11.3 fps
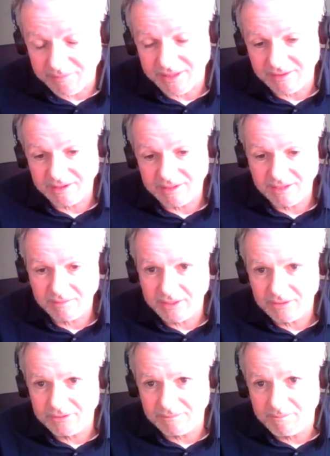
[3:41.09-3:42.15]
but they're
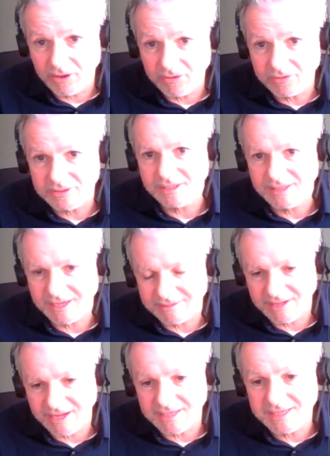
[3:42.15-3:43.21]
built on poles, so
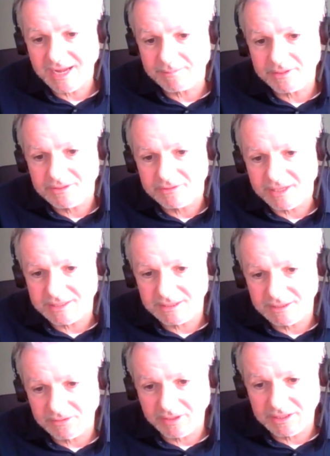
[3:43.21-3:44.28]
they adapt to that
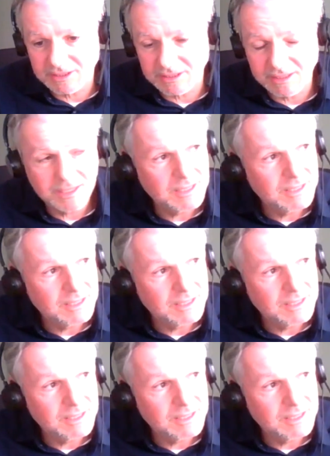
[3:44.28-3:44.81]
situation.